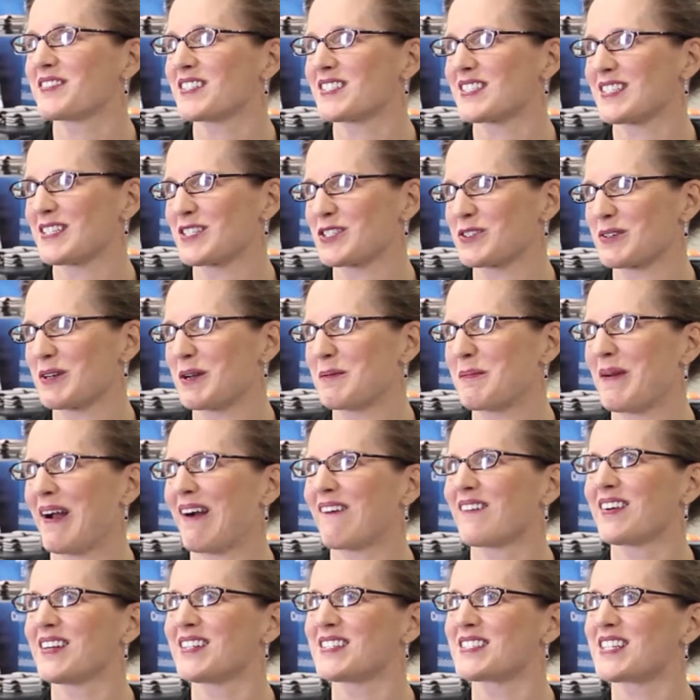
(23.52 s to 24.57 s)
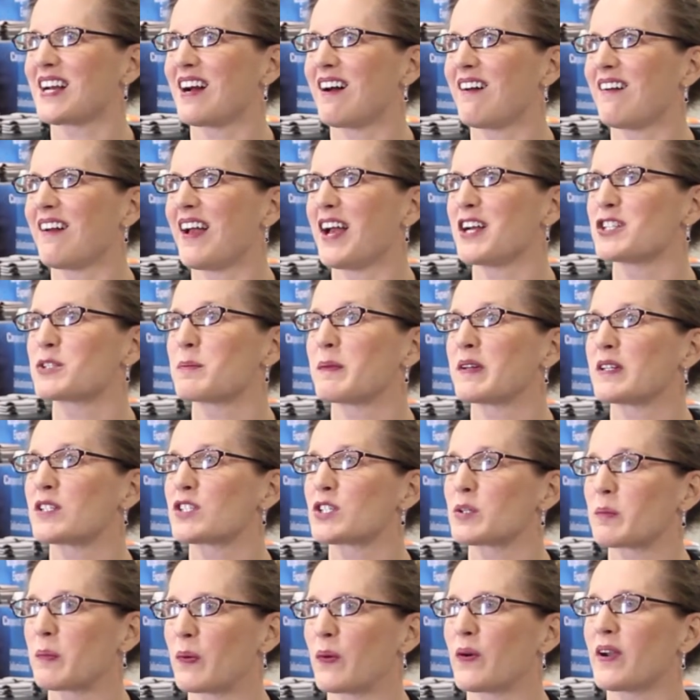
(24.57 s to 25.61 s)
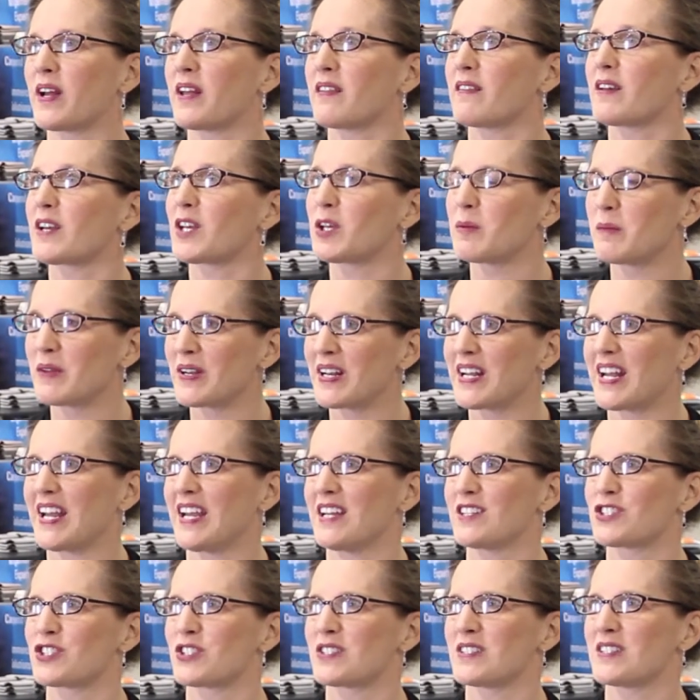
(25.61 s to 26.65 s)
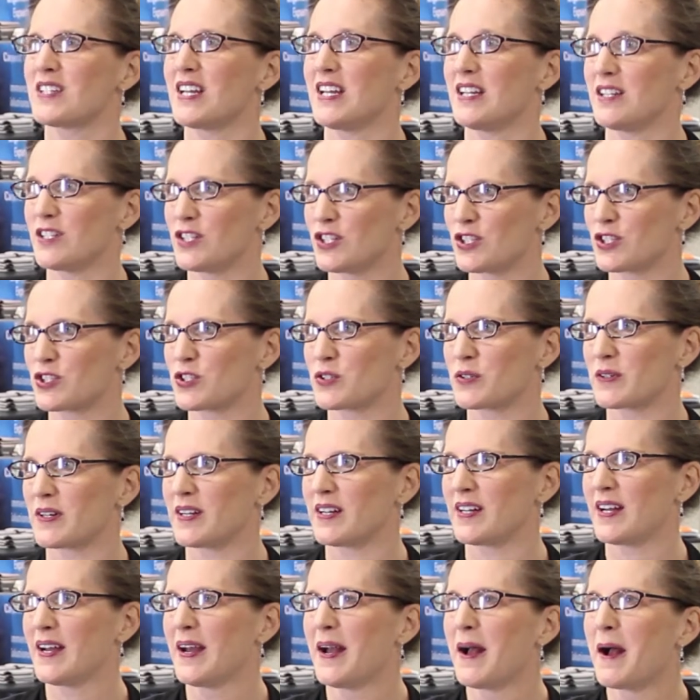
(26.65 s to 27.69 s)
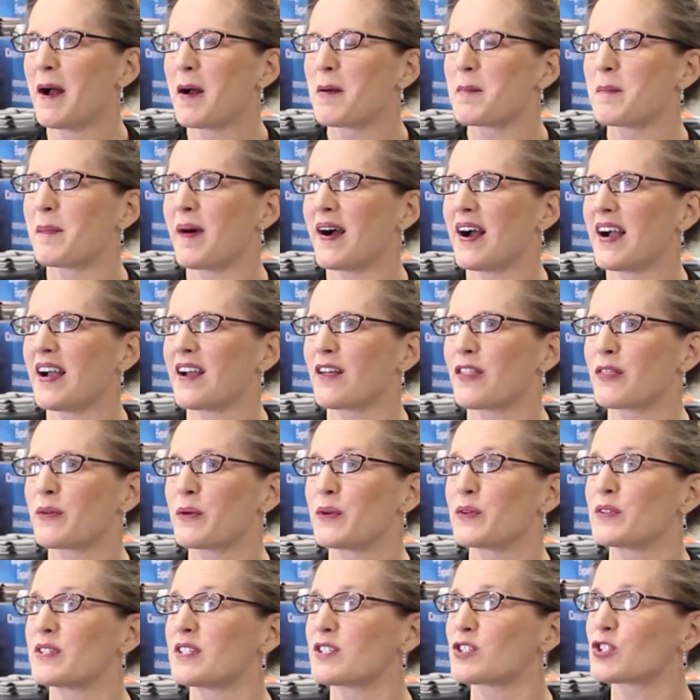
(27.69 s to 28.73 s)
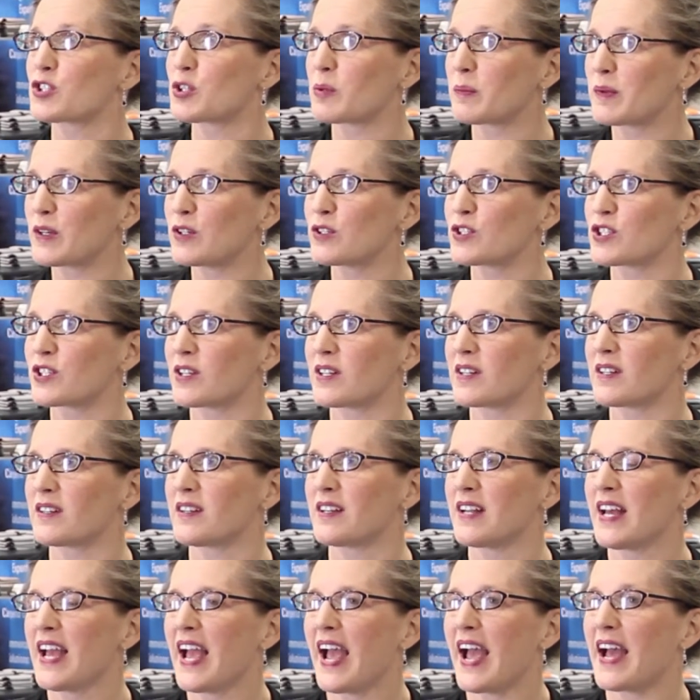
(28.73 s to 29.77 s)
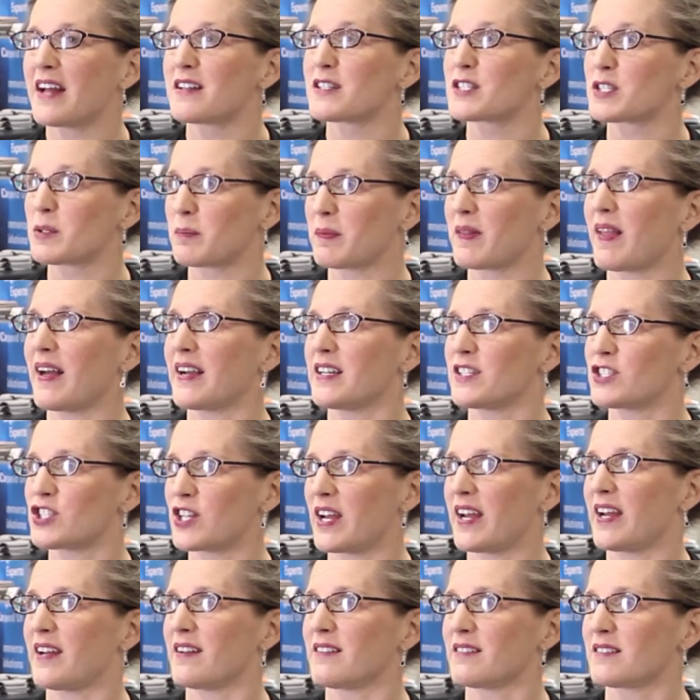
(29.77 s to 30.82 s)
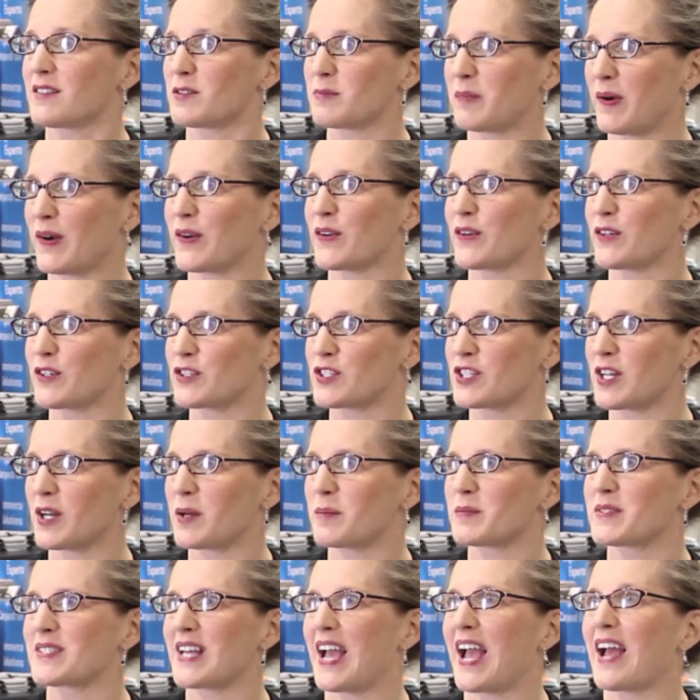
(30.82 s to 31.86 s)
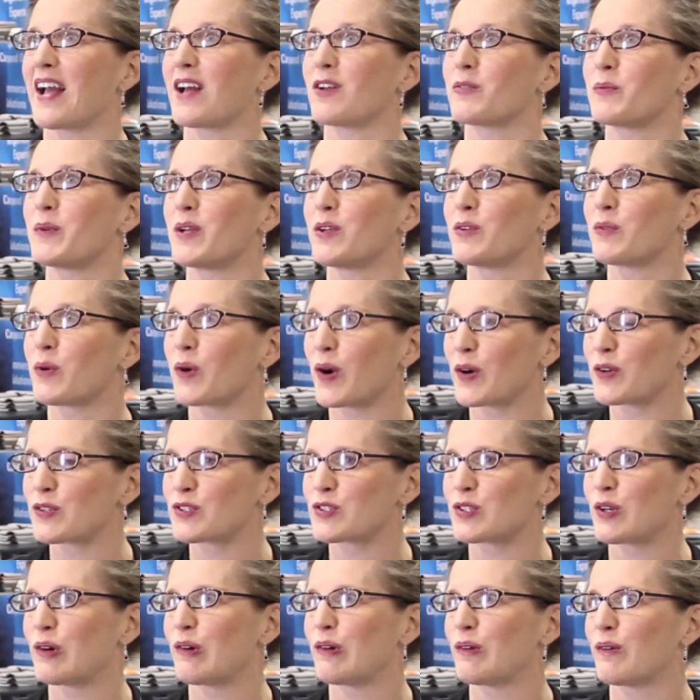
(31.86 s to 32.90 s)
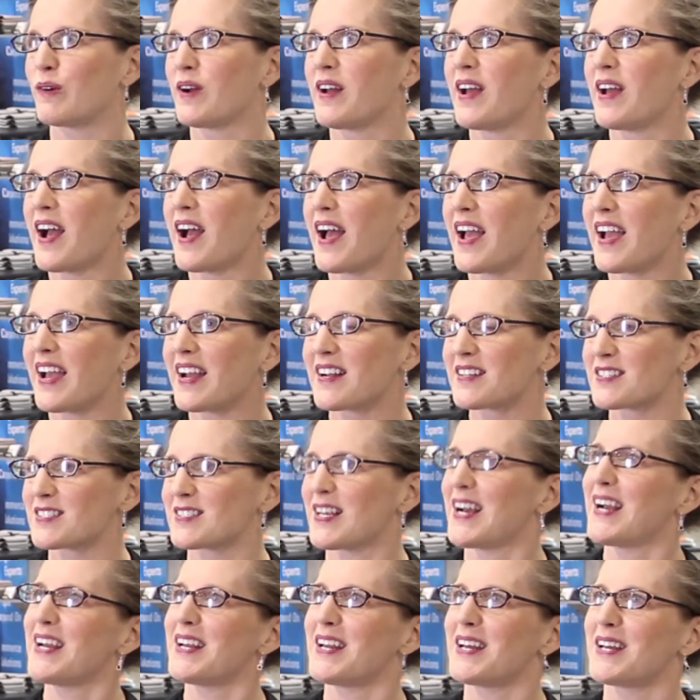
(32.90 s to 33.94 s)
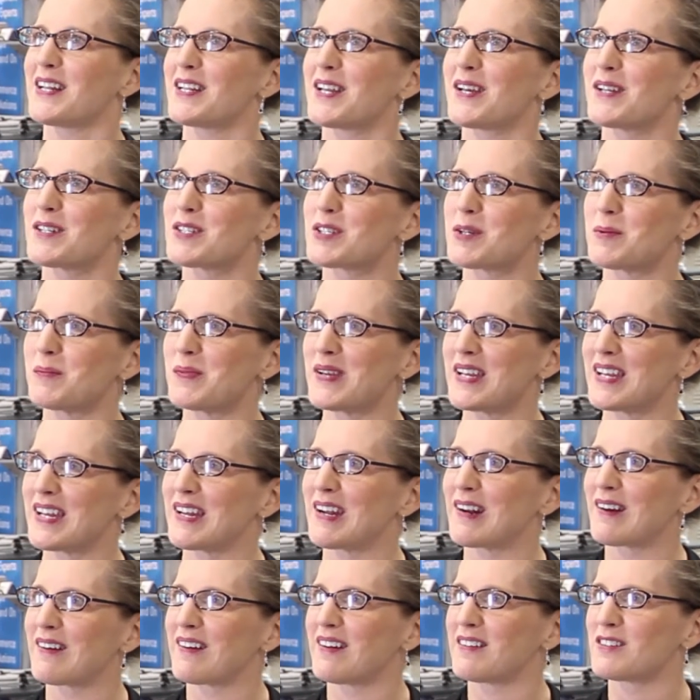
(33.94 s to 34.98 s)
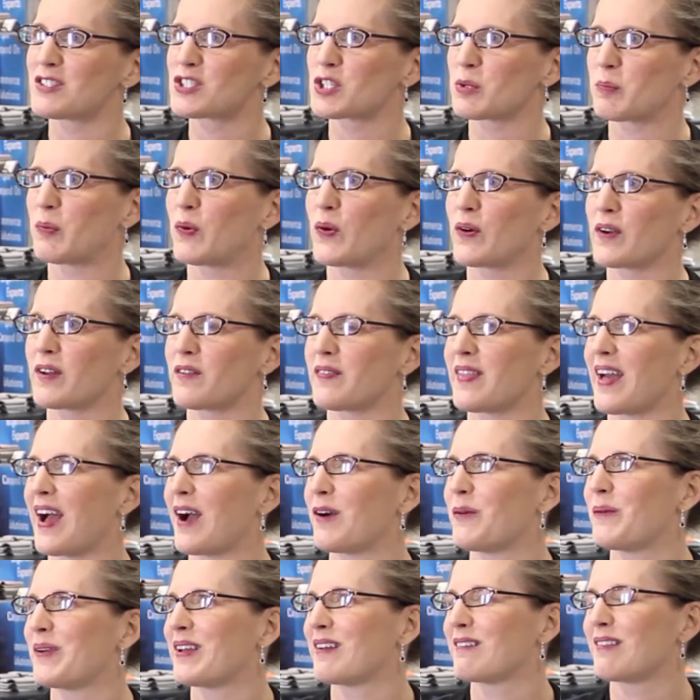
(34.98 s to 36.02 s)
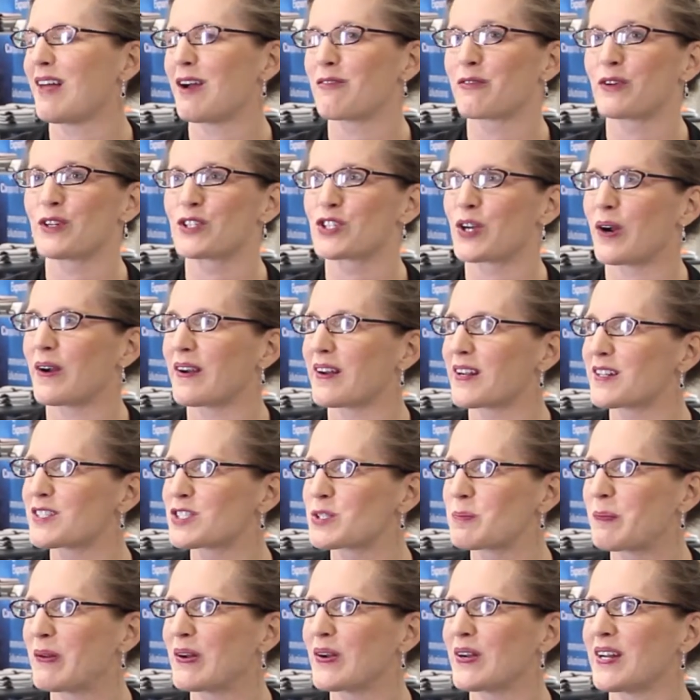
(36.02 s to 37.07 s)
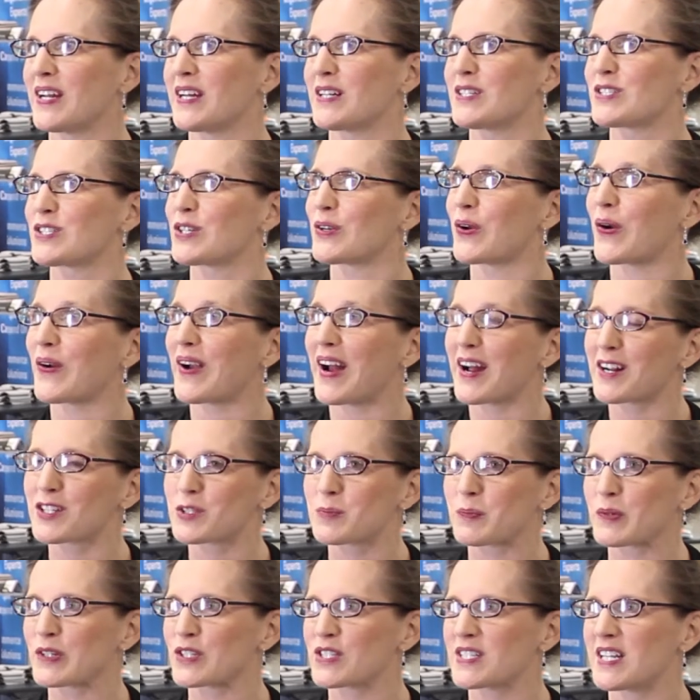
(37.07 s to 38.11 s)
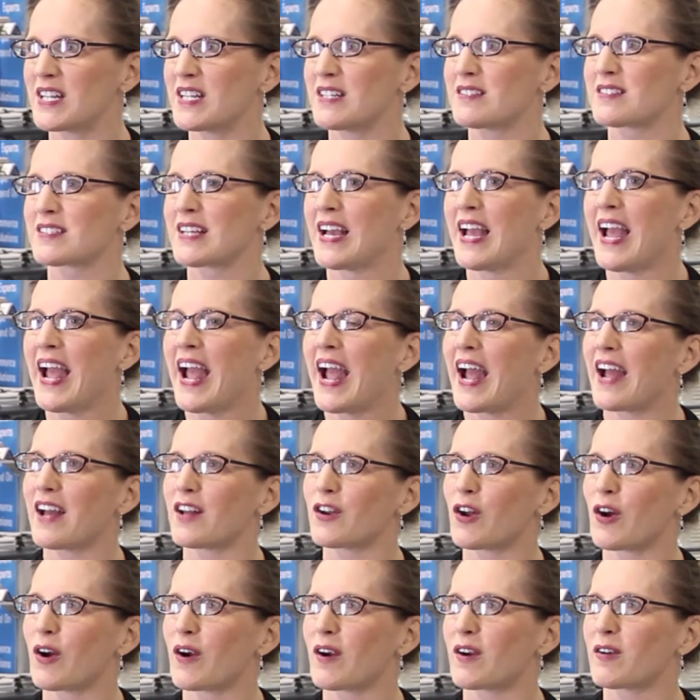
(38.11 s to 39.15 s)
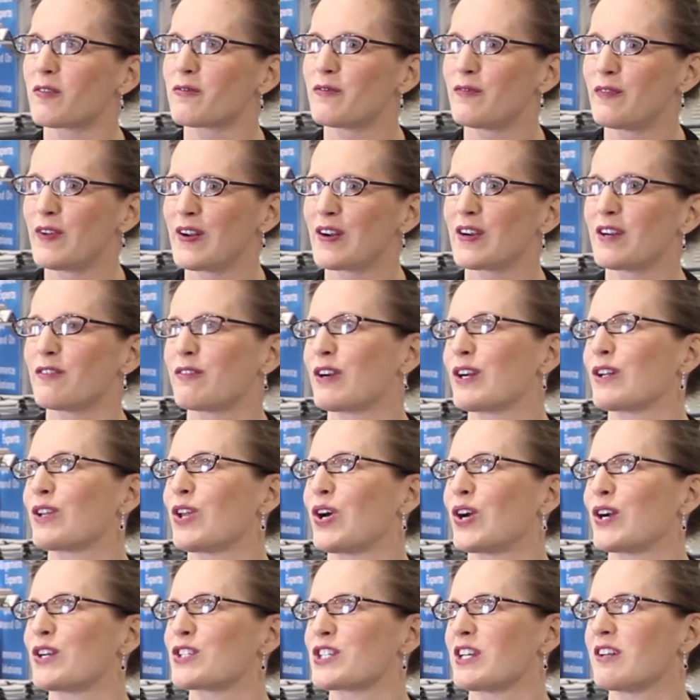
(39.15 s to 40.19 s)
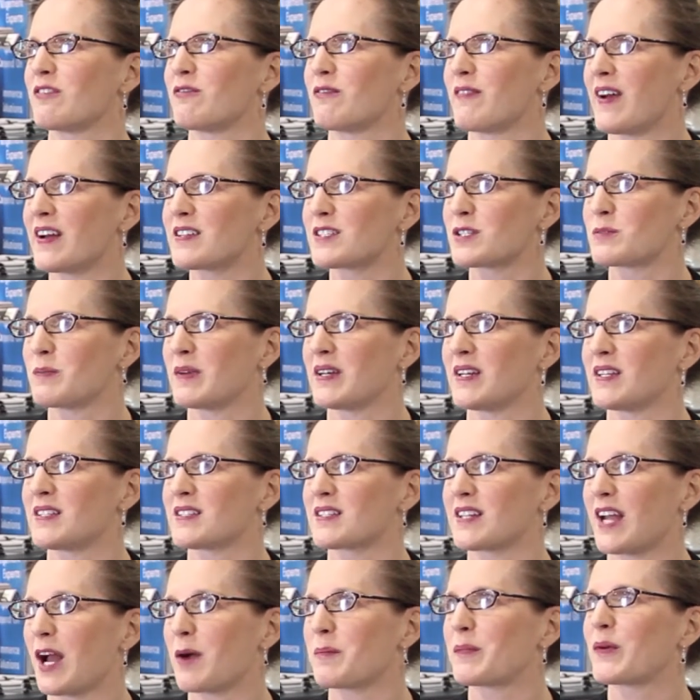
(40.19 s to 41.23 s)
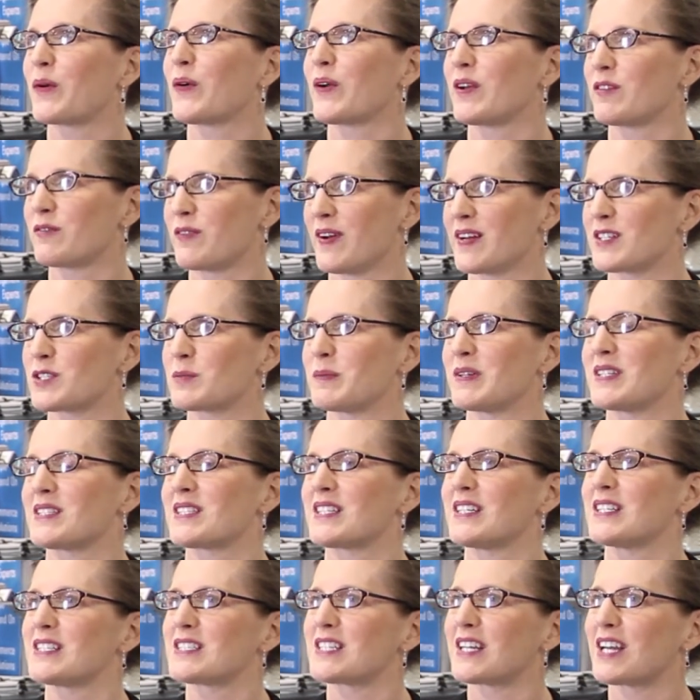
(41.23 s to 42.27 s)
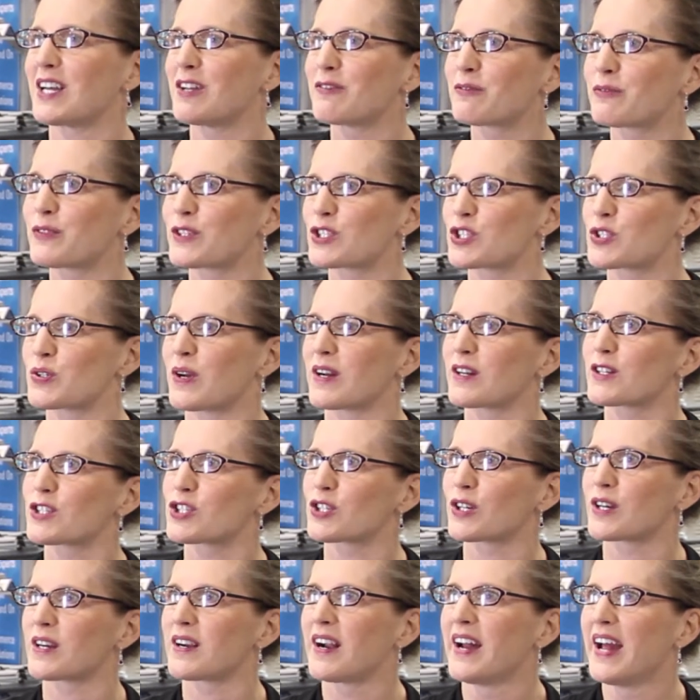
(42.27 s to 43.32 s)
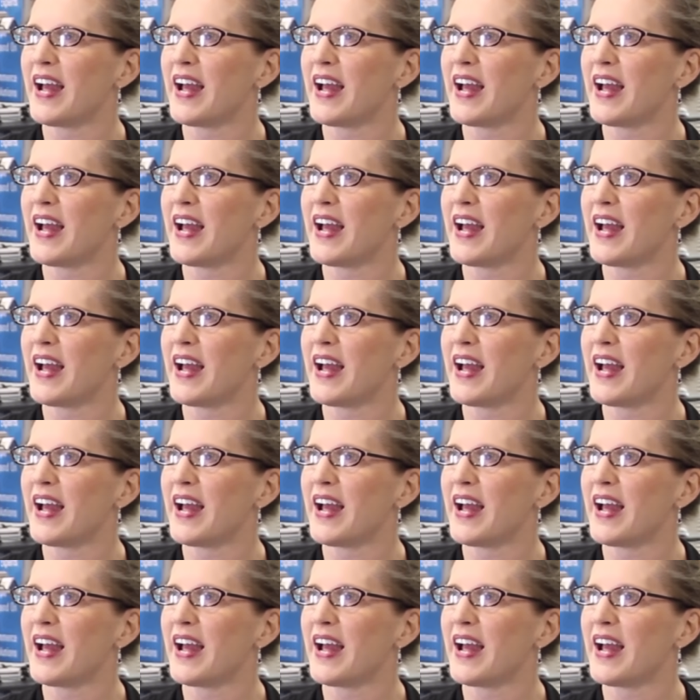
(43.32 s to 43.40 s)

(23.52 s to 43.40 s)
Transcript: a century, PowerIntel has been supporting the communications industry through distribution and supply chain partnerships, and we are so excited to be here in support of that. We leverage our experience and our expertise and our very, very large capital investments into infrastructure